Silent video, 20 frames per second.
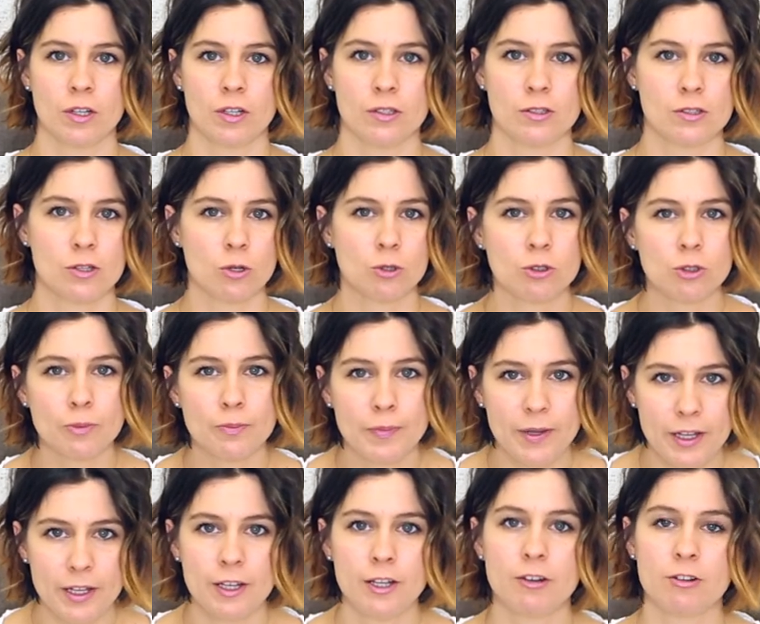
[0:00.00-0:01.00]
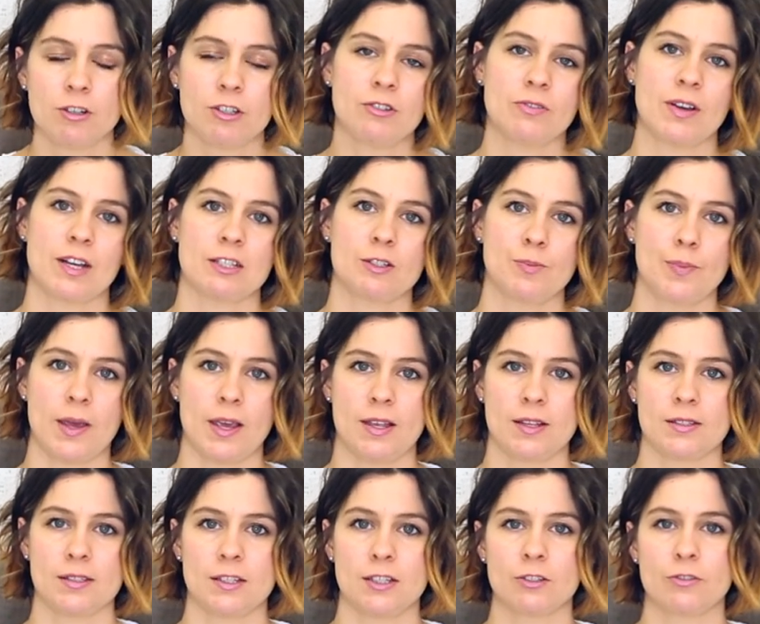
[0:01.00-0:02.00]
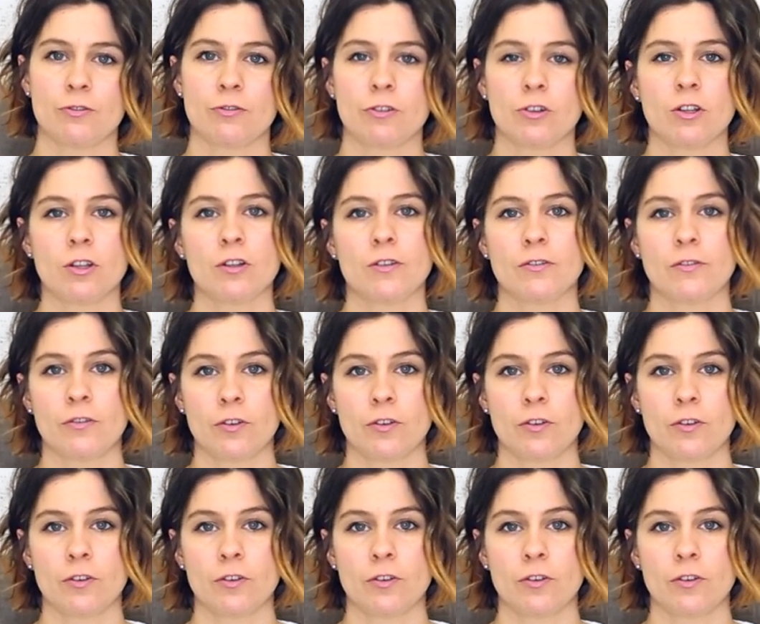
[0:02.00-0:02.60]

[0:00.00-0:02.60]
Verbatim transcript: Social media is fast paced, it's full,